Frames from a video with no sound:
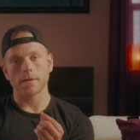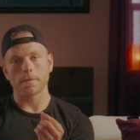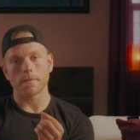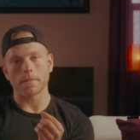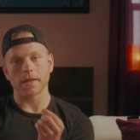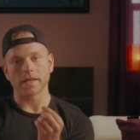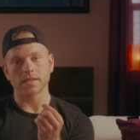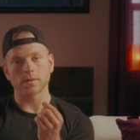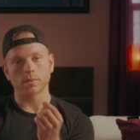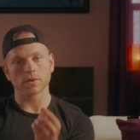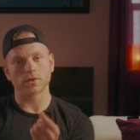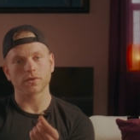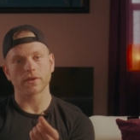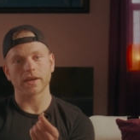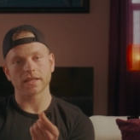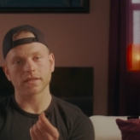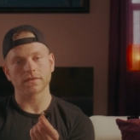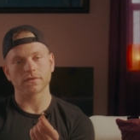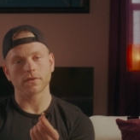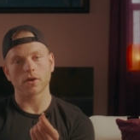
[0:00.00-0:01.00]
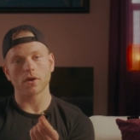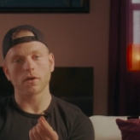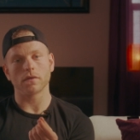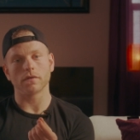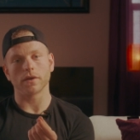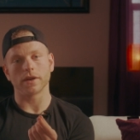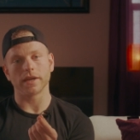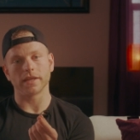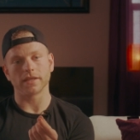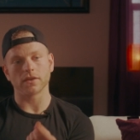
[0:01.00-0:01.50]
this will transfer
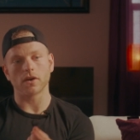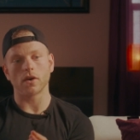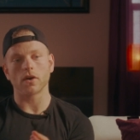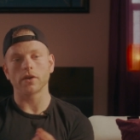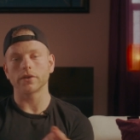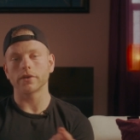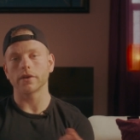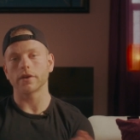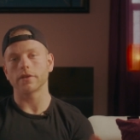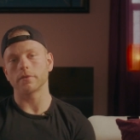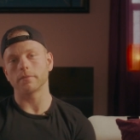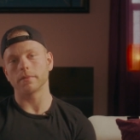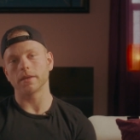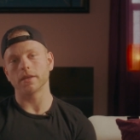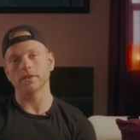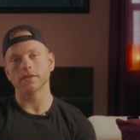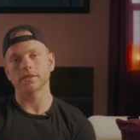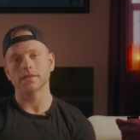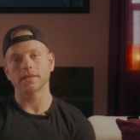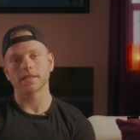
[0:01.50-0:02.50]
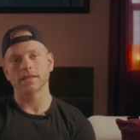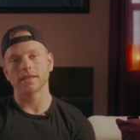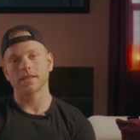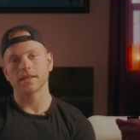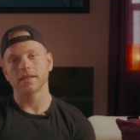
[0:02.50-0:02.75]
over into all your other meals,